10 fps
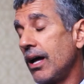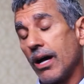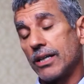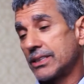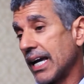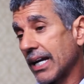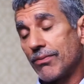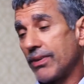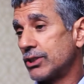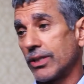A
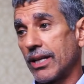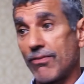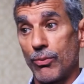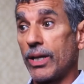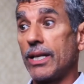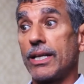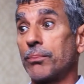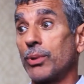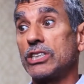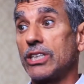second feature that I've really
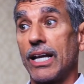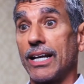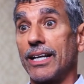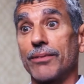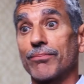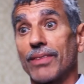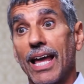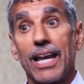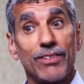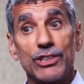appreciated
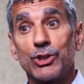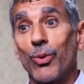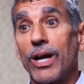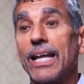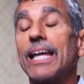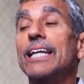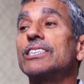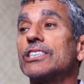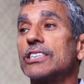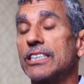and have enjoyed
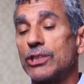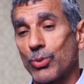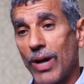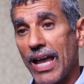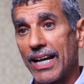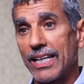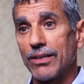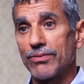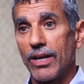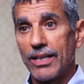is the centrality
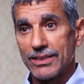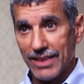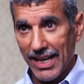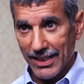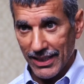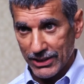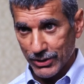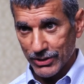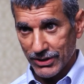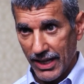of
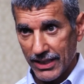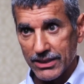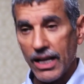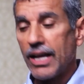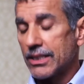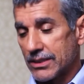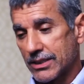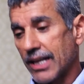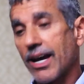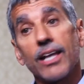psychological science.
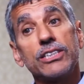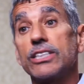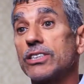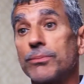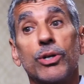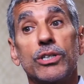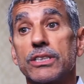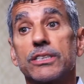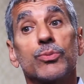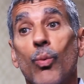Psychology has emerged
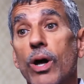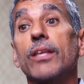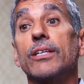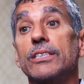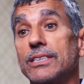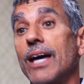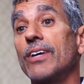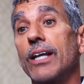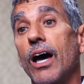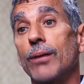as one of the
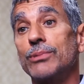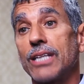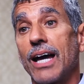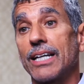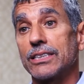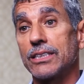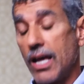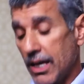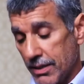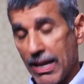seven hub sciences:
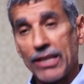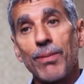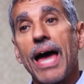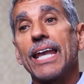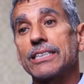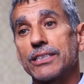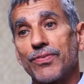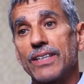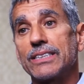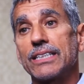mathematics,
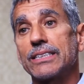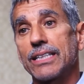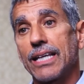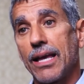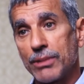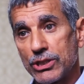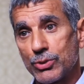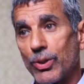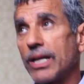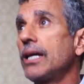physics,
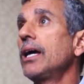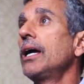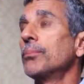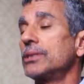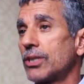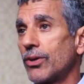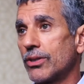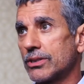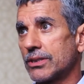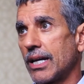chemistry,
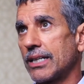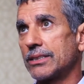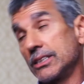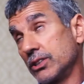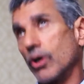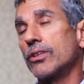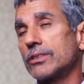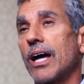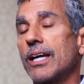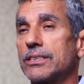material sciences, earth
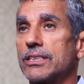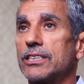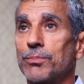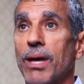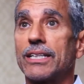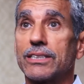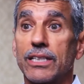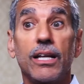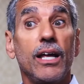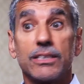sciences,
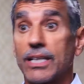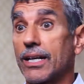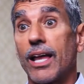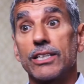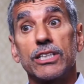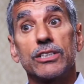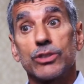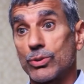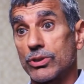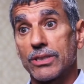medicine, psychology, and
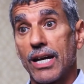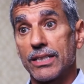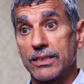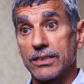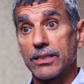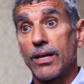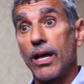social sciences.